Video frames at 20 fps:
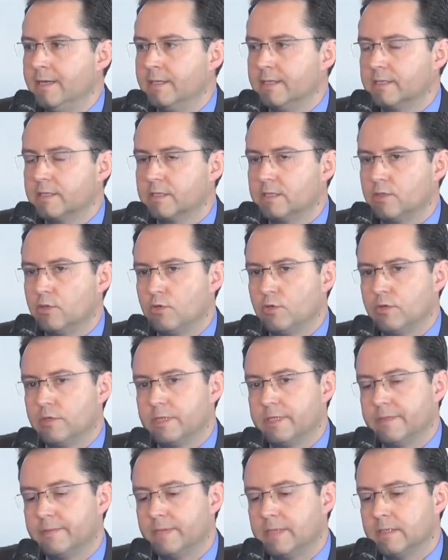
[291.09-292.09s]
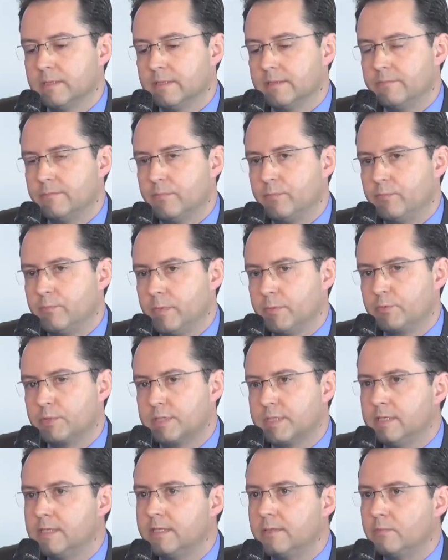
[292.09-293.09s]
So the
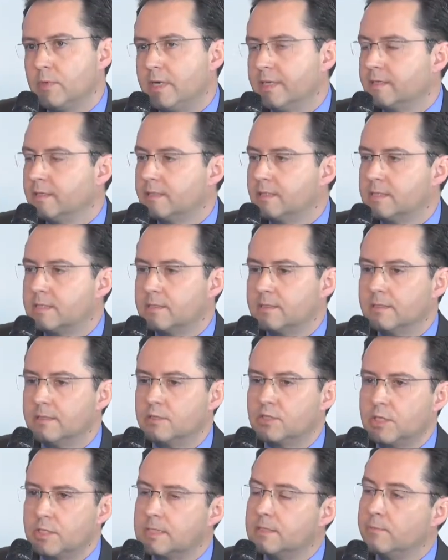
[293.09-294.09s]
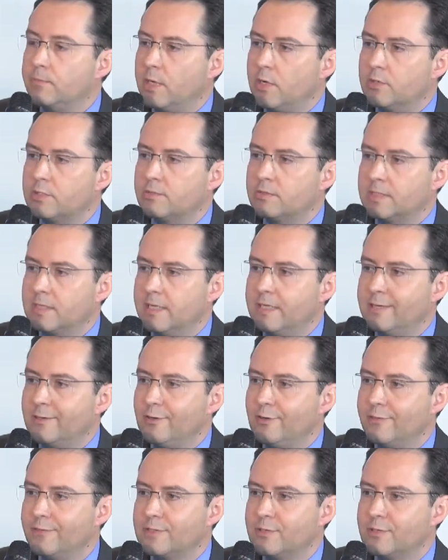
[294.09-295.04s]
Brazilian market is just about to take off,